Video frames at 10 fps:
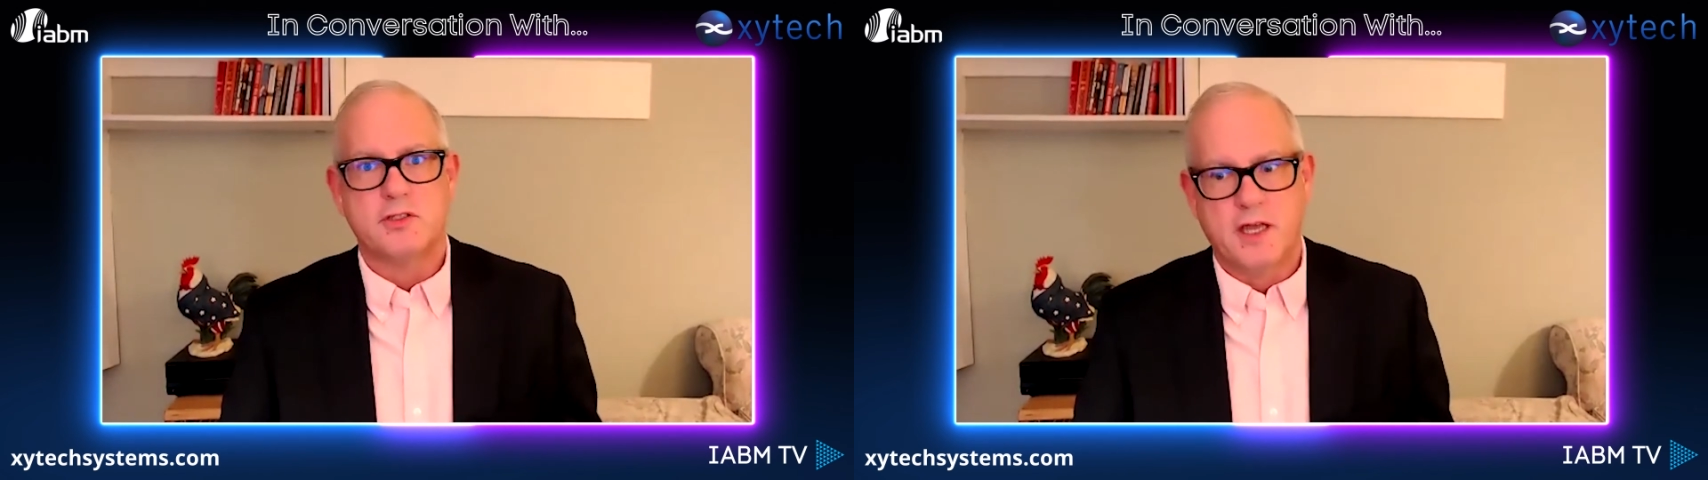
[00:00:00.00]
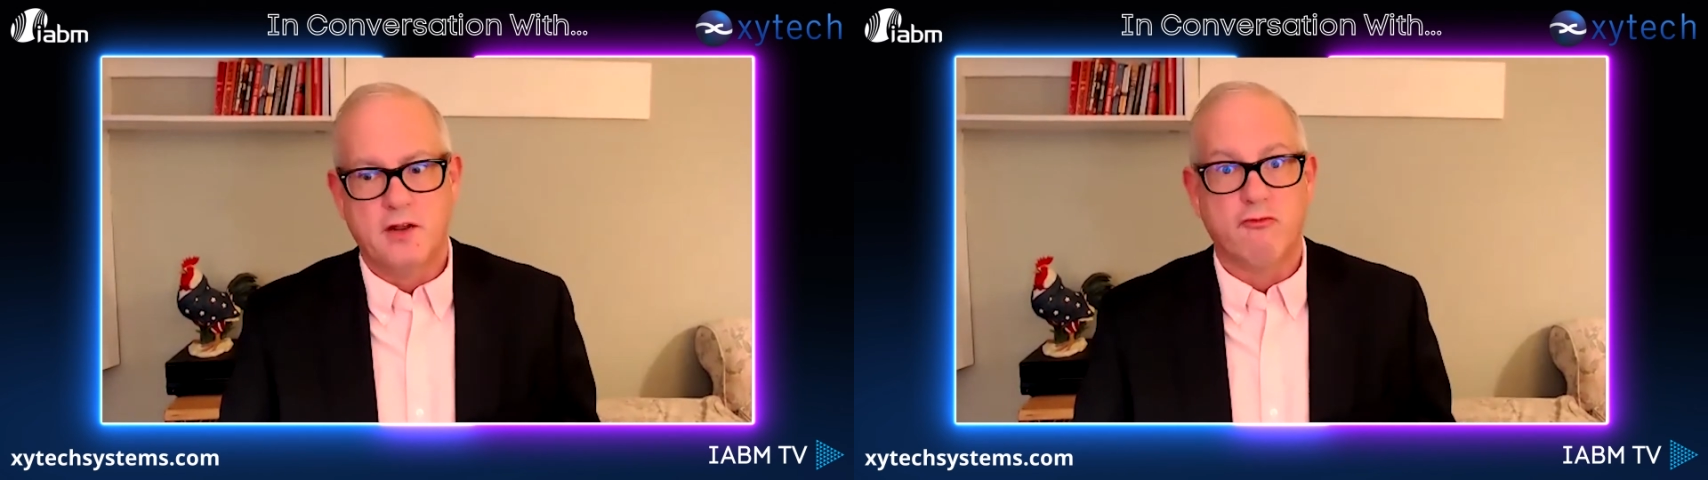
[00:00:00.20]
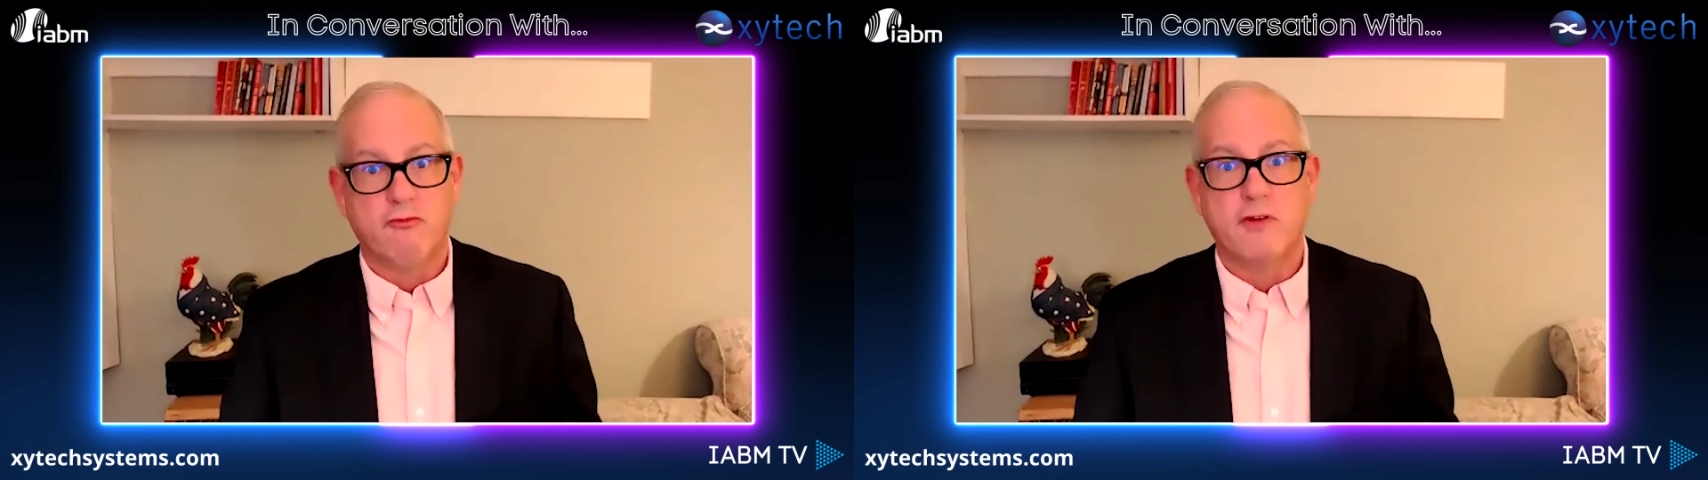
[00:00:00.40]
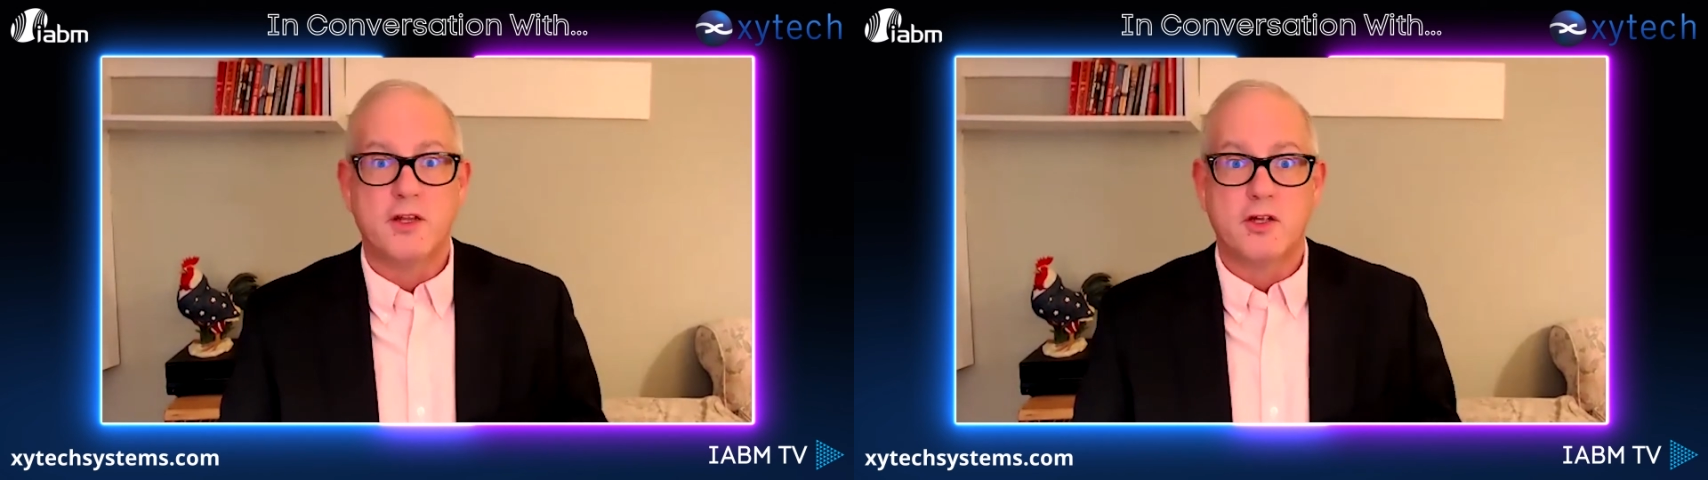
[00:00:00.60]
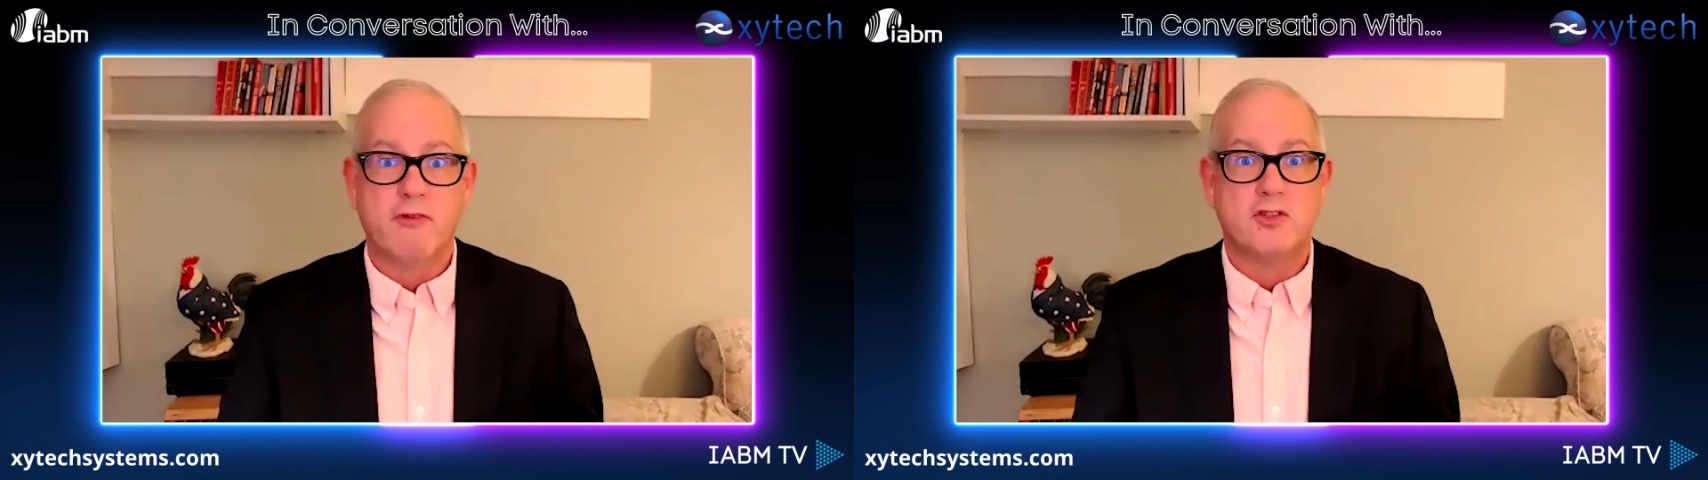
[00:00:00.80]
and a
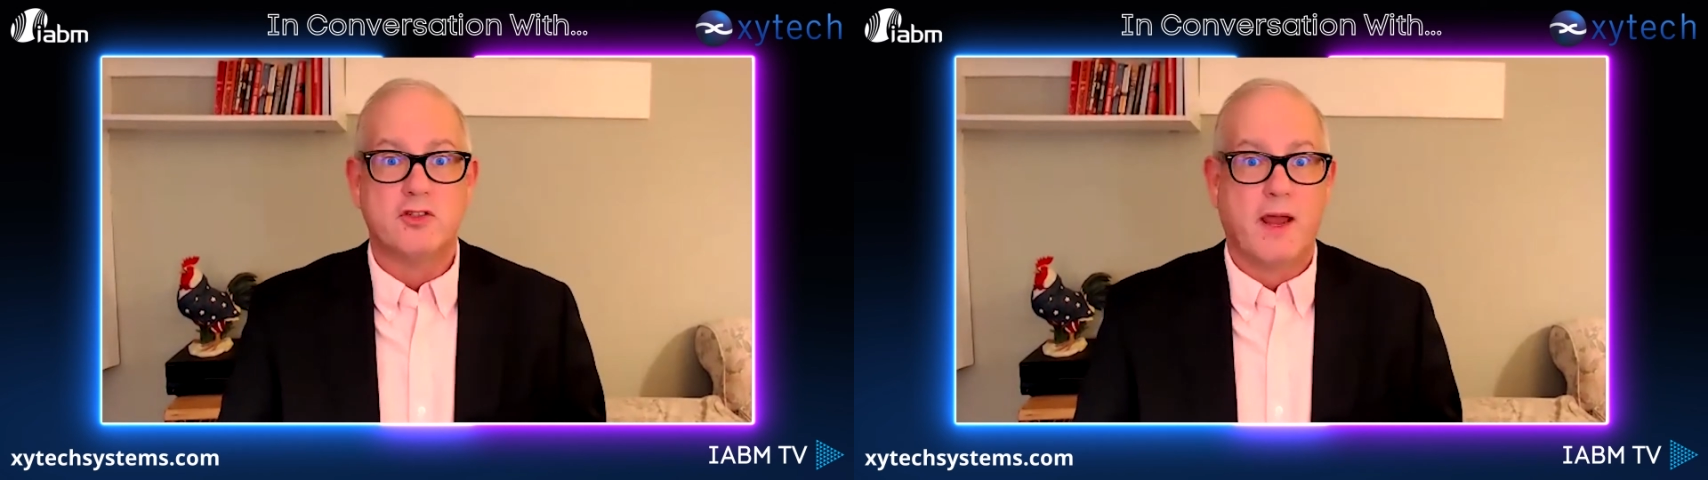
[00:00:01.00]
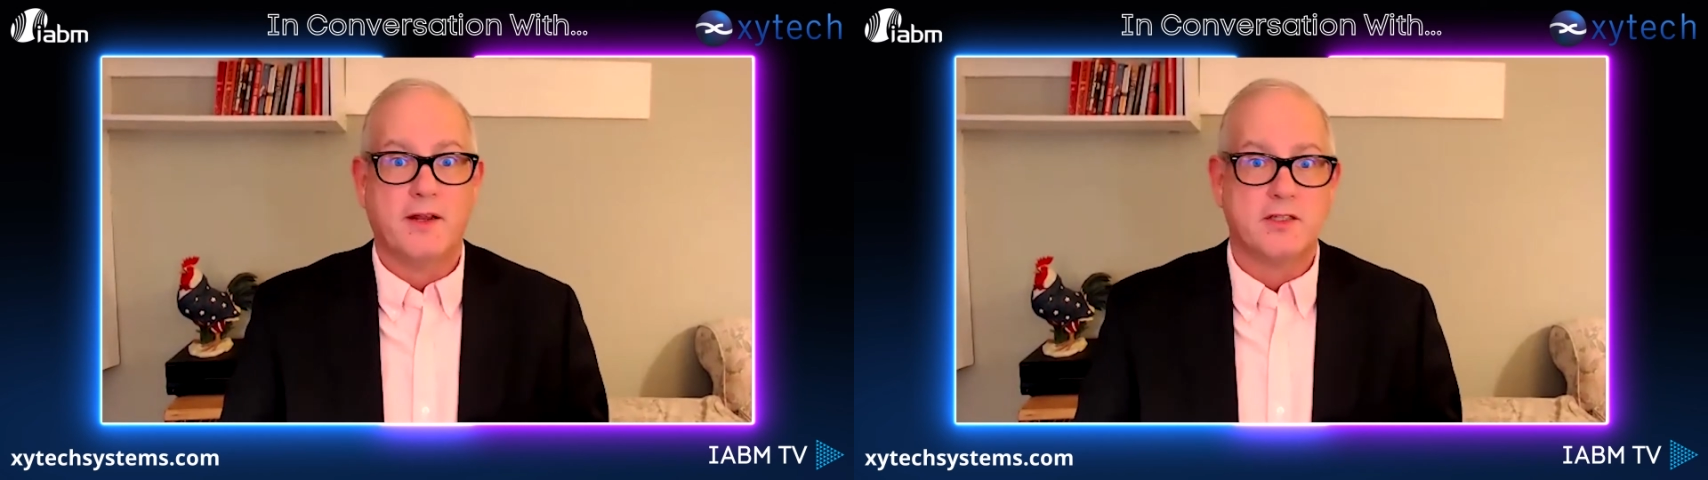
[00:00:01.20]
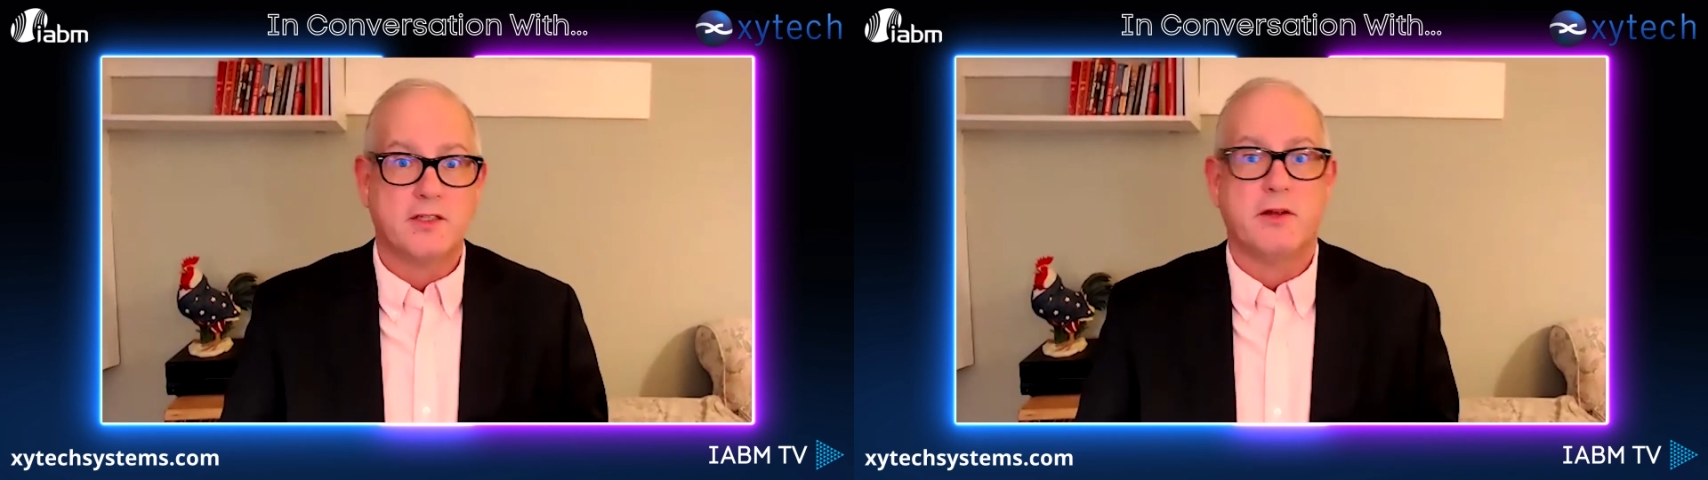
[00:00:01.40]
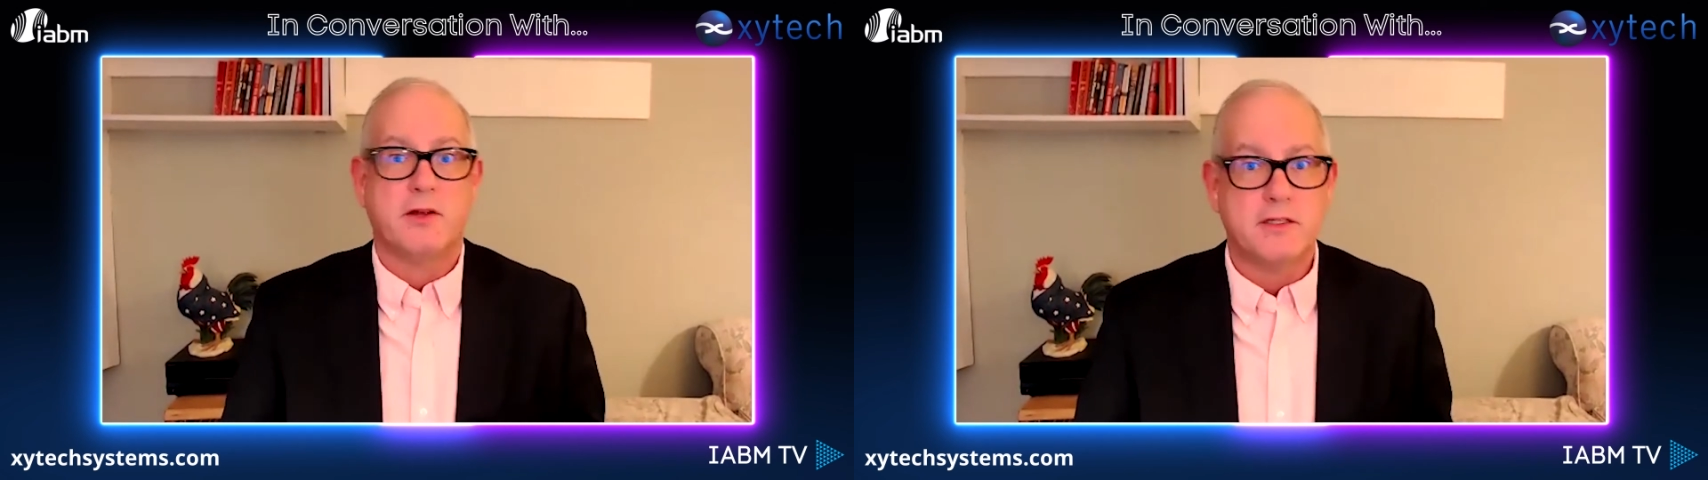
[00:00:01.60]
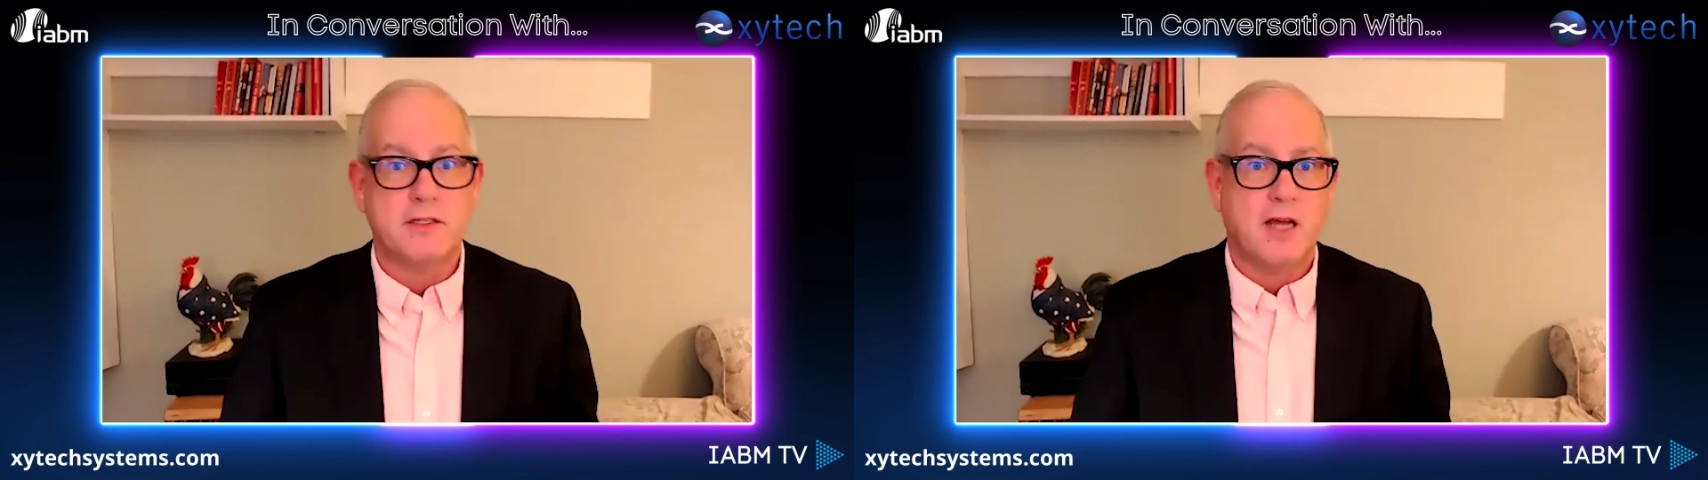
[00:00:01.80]
really great domain
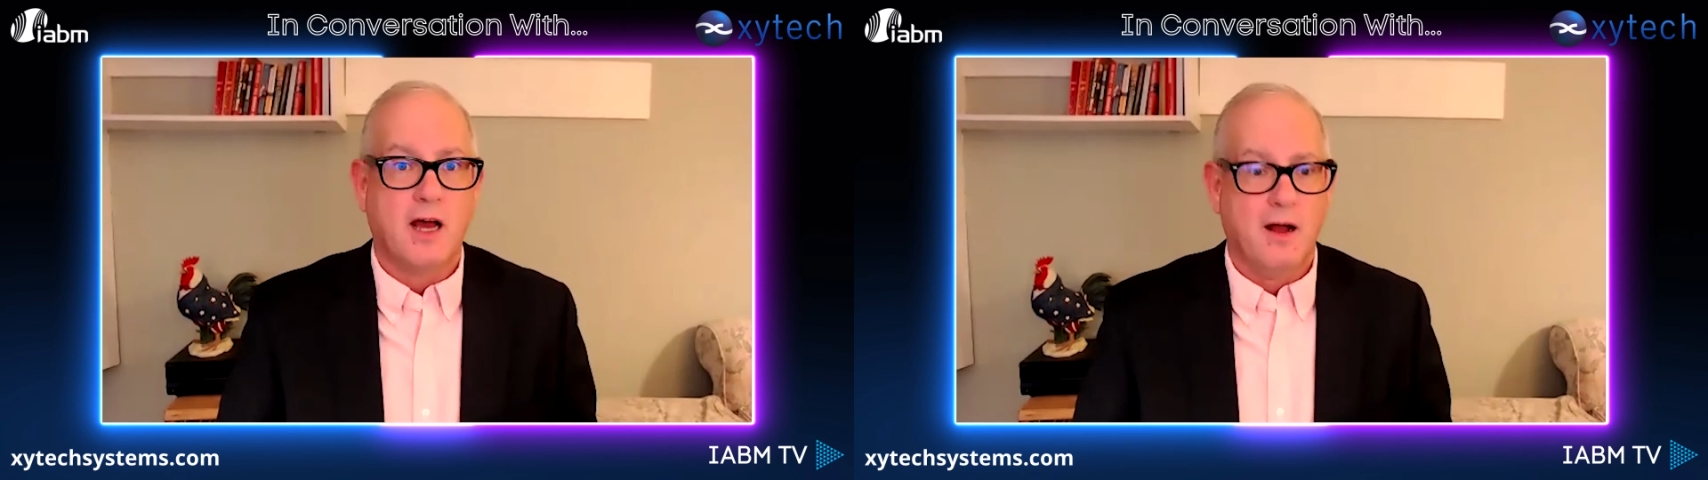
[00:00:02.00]
experience.